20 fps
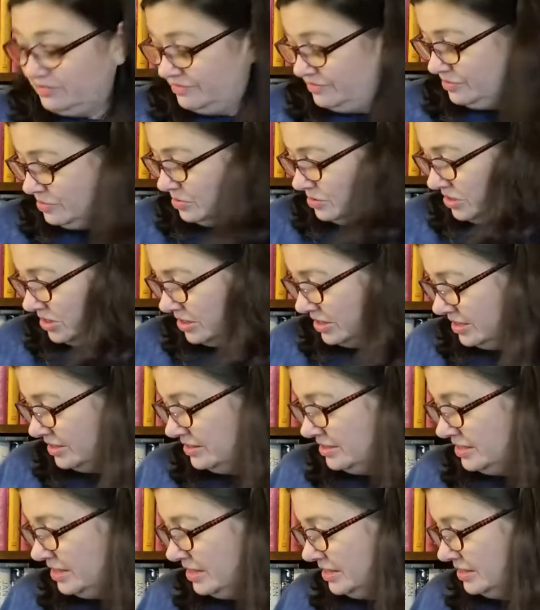for
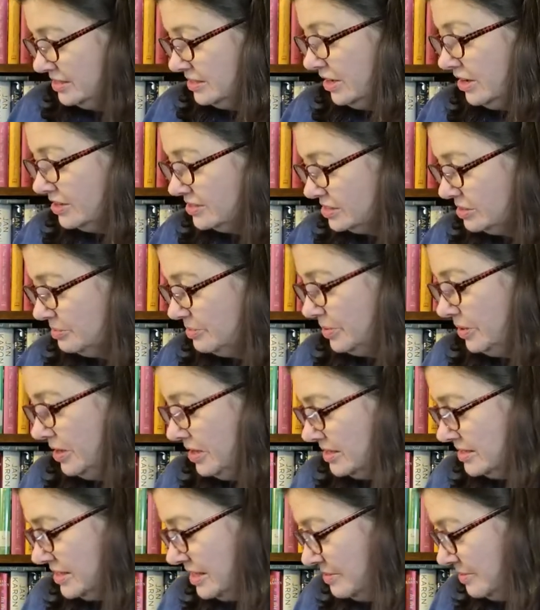these awesome
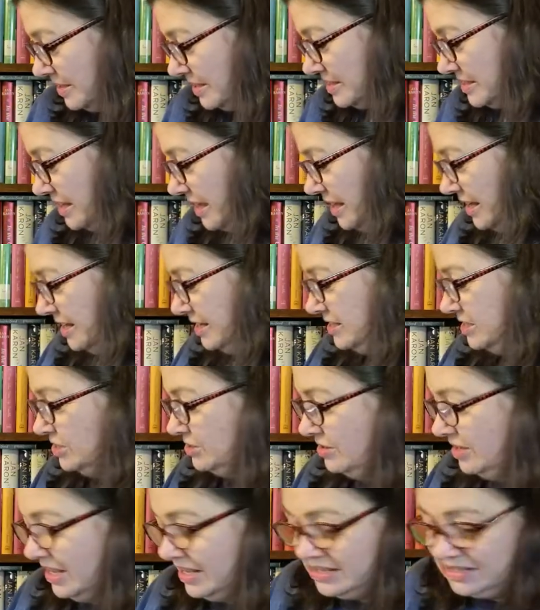books. I'm excited to
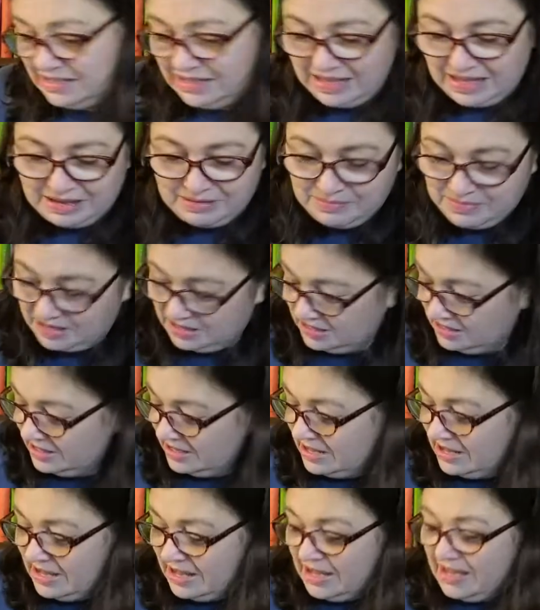get to them,
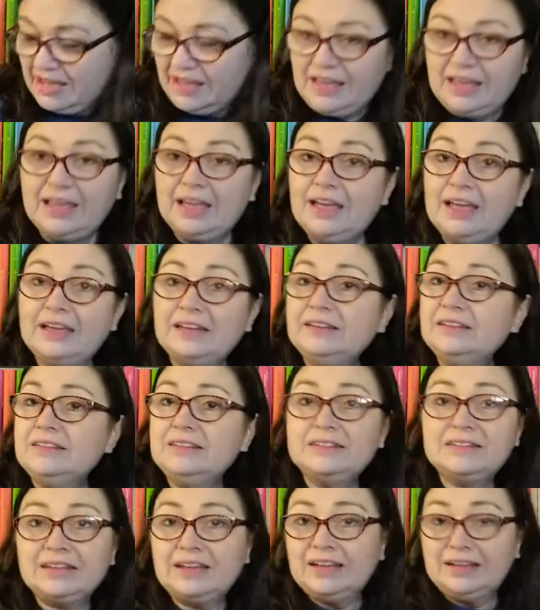
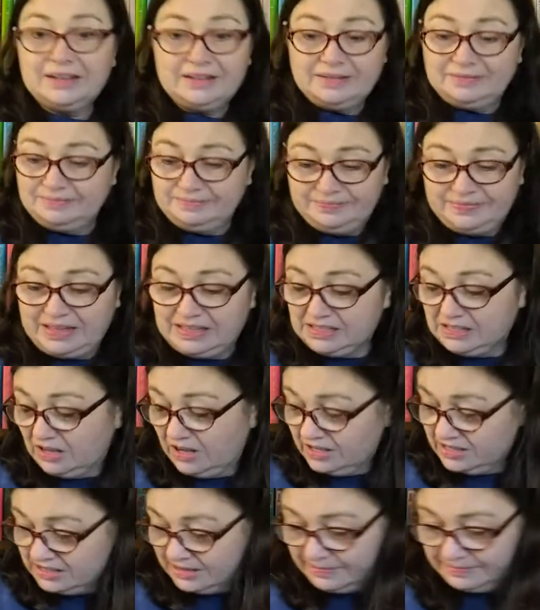and that's
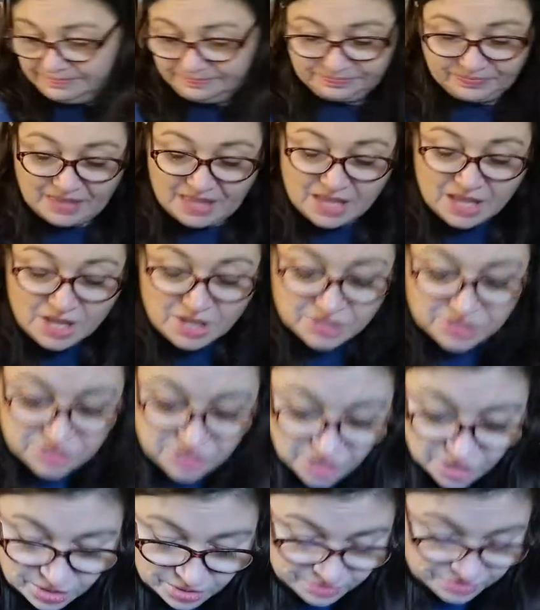awesome.
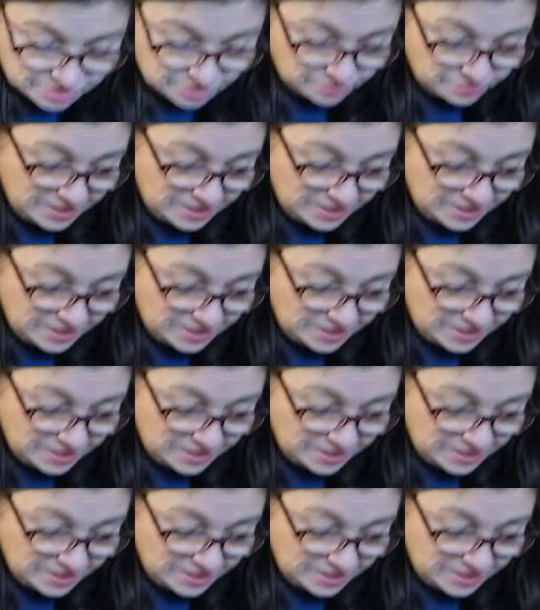So the